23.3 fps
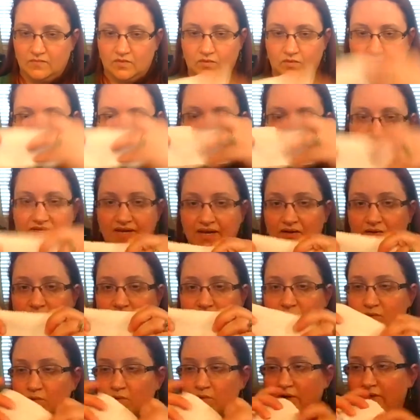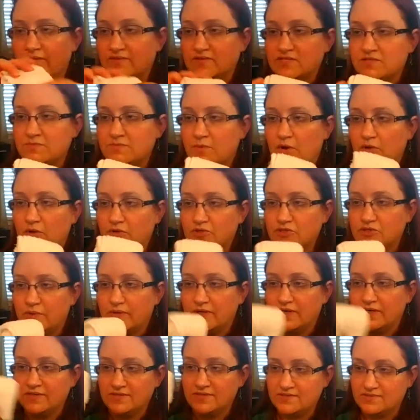rectangles or even smaller
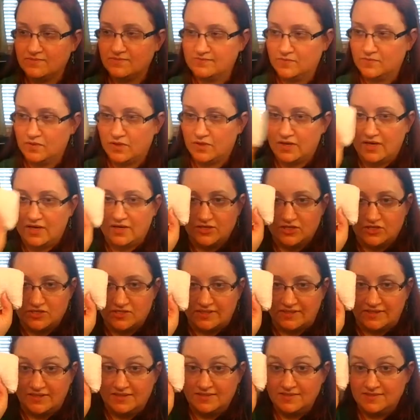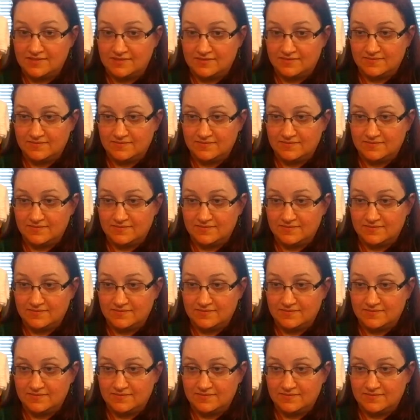squares, and cut it just like this,